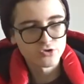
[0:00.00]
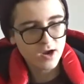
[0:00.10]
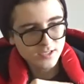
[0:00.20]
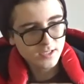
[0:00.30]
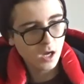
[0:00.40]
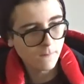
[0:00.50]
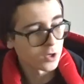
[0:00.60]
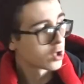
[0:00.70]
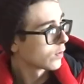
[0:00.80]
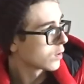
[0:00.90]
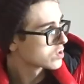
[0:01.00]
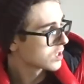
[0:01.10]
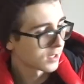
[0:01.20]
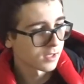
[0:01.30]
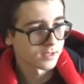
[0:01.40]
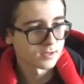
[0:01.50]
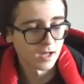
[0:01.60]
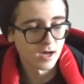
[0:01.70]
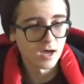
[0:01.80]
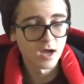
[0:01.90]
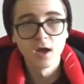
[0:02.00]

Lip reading: dressing up and going outside like that,